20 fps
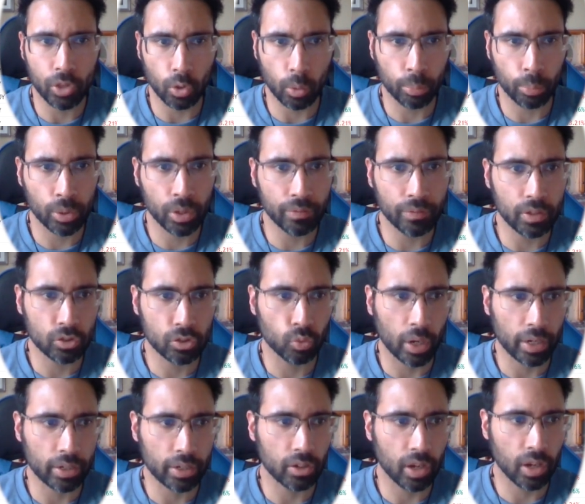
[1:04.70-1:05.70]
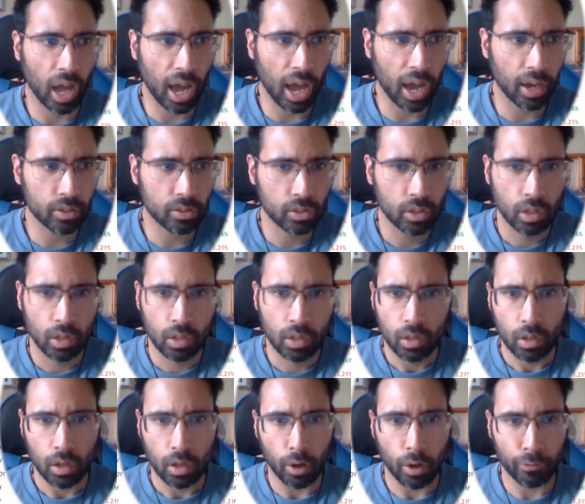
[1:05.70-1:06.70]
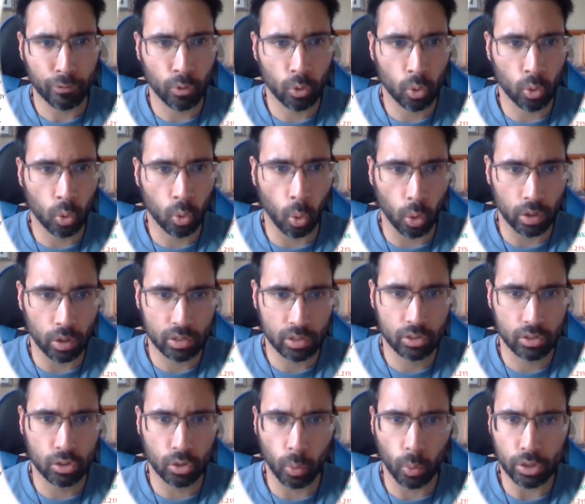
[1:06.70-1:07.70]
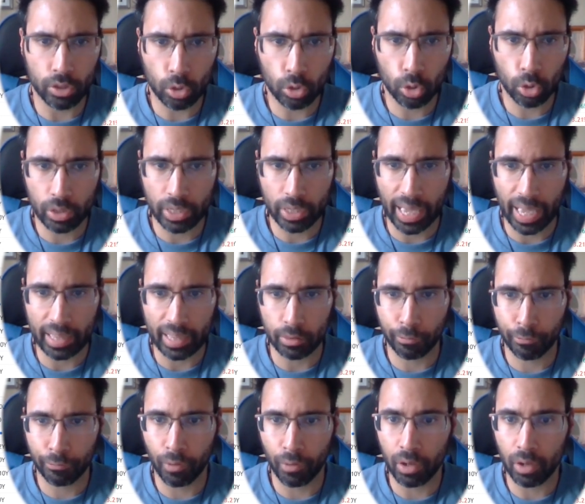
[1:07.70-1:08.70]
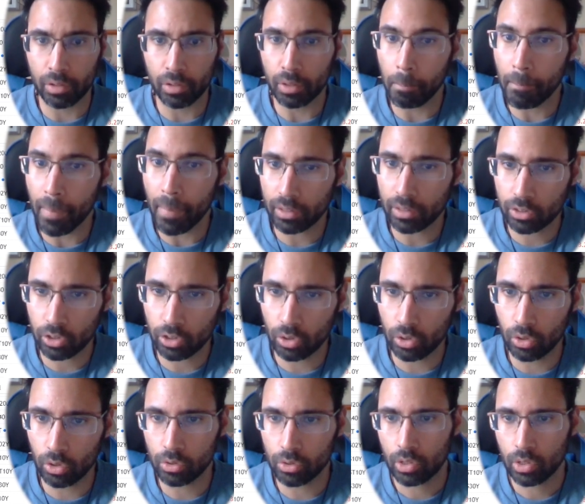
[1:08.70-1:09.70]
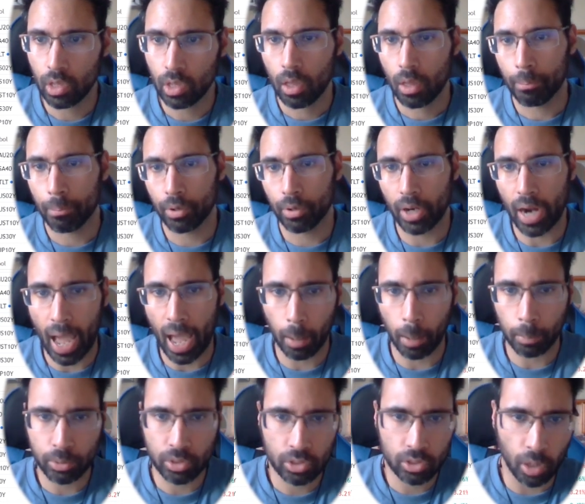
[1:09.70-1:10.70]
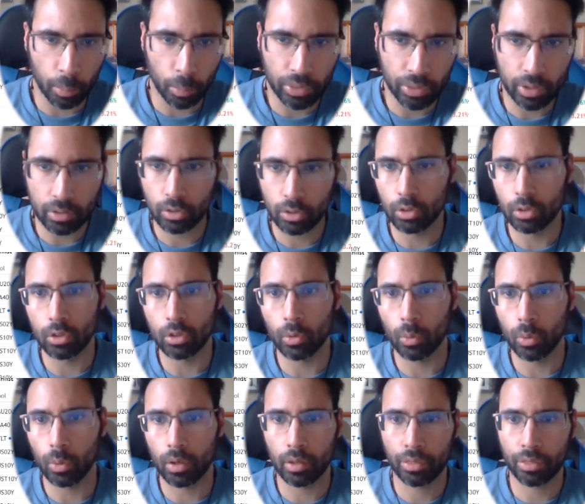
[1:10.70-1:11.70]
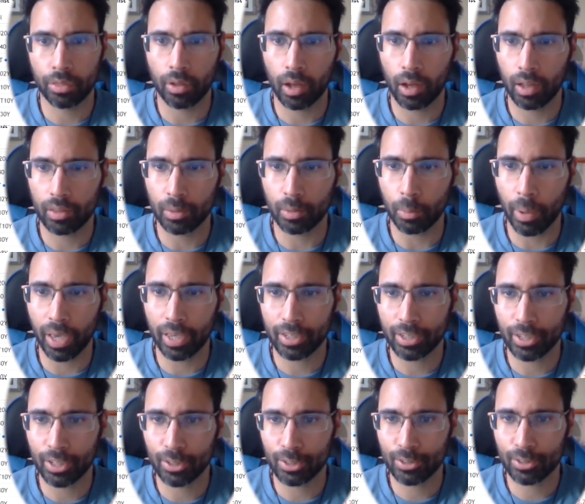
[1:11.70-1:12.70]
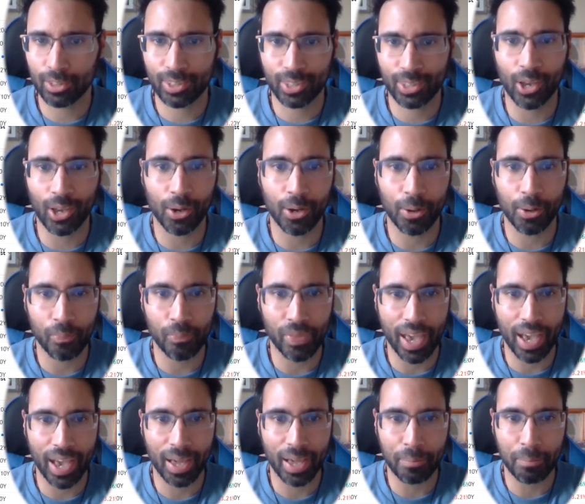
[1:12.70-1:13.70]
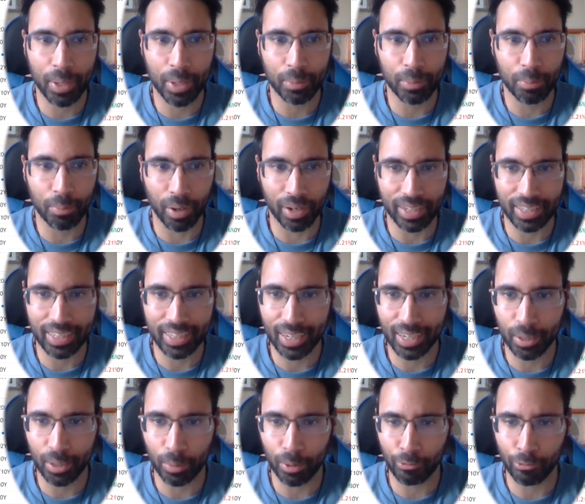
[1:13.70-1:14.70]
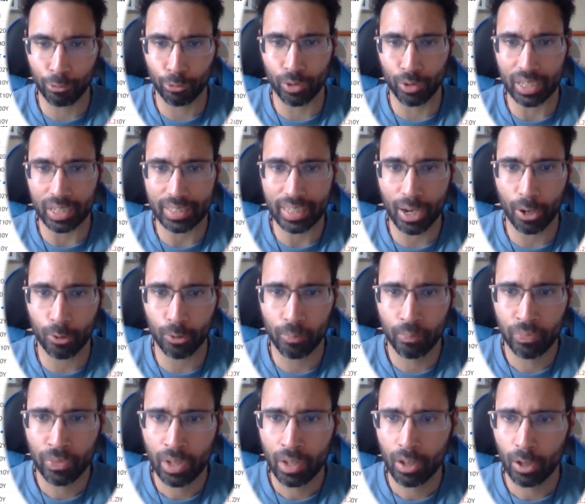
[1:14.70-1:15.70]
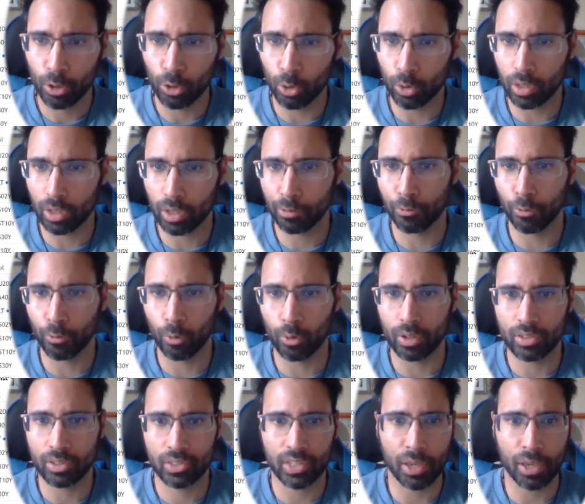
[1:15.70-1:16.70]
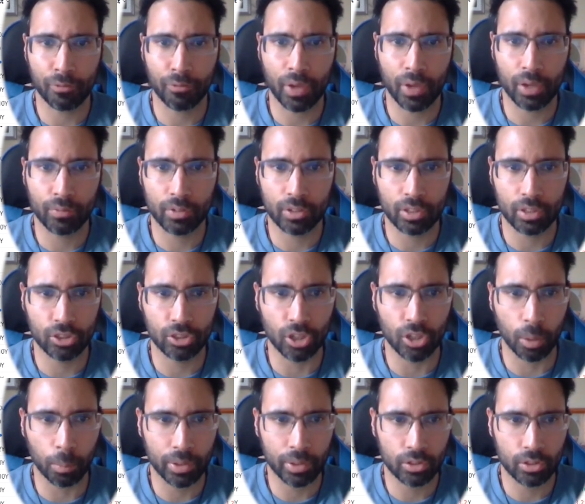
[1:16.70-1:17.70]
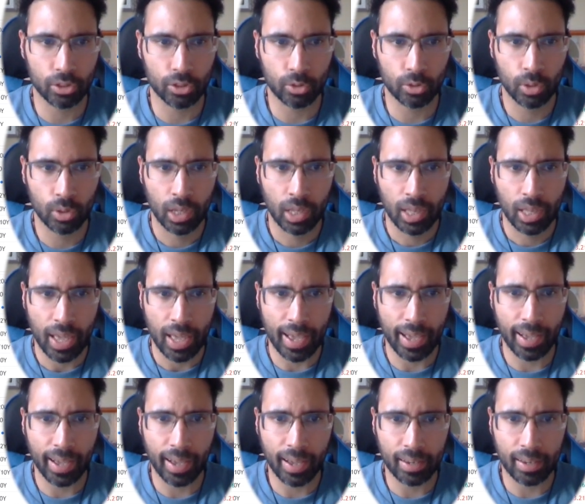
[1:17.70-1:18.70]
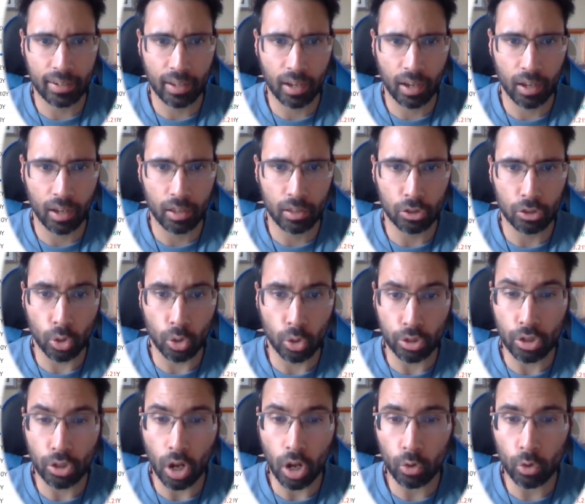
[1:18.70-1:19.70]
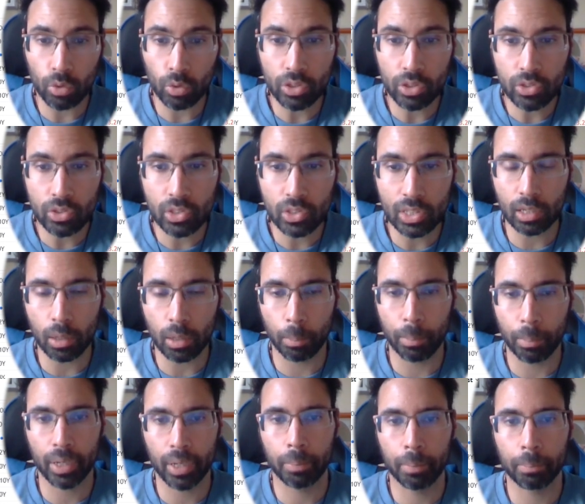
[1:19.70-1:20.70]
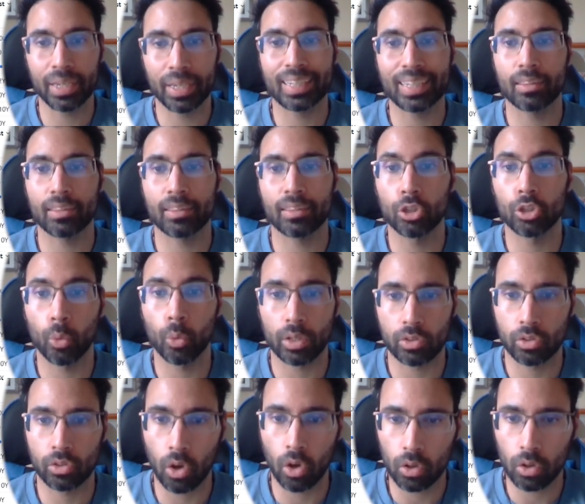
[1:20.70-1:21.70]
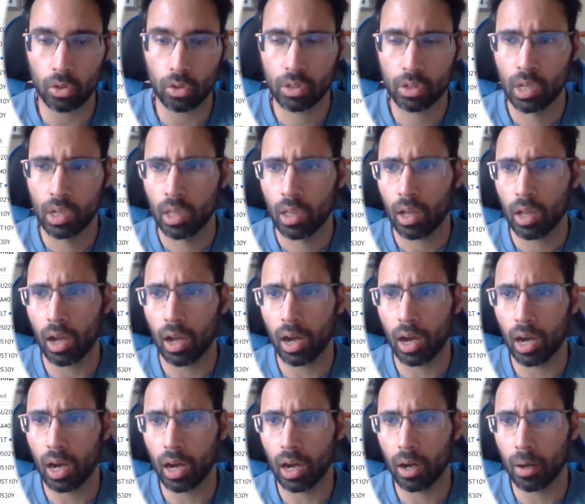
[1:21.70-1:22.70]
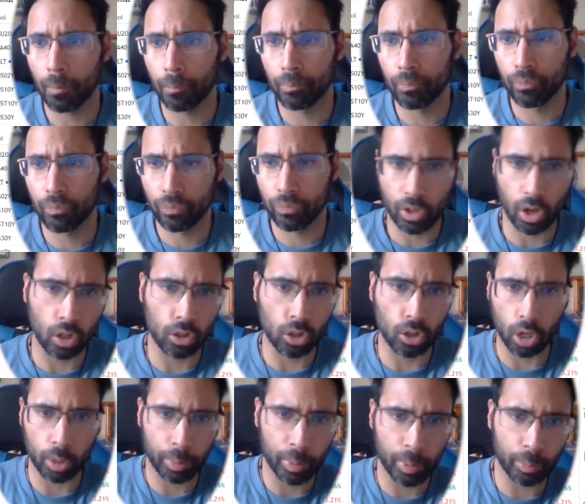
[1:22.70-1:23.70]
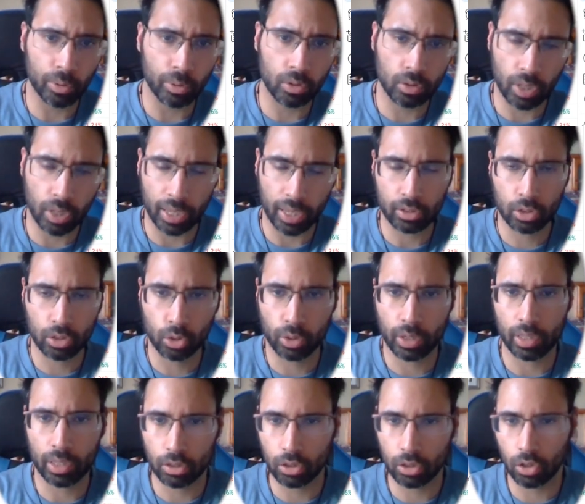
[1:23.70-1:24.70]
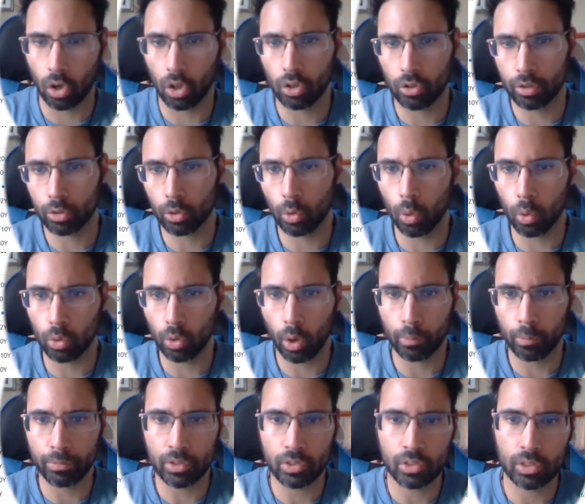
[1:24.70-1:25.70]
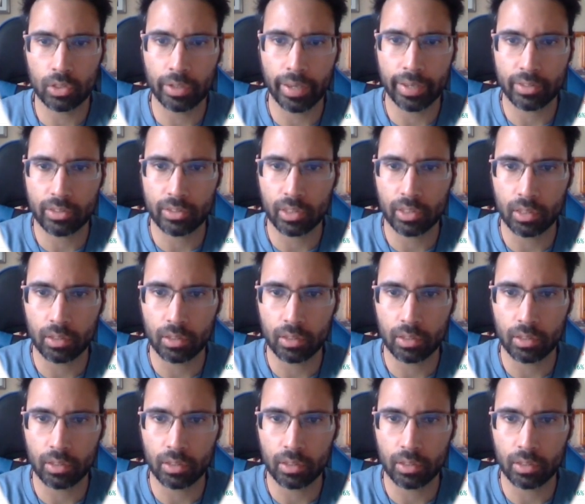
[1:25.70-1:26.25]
previous record highs. Of course, when you look at the fundamentals, perhaps something to do with the banking system and maybe money getting a bit freaked out, looking for a safe haven to jump into. And, you're not really seeing a big bid in the US dollar. A lot of people like to look at the dollar and gold, obviously, as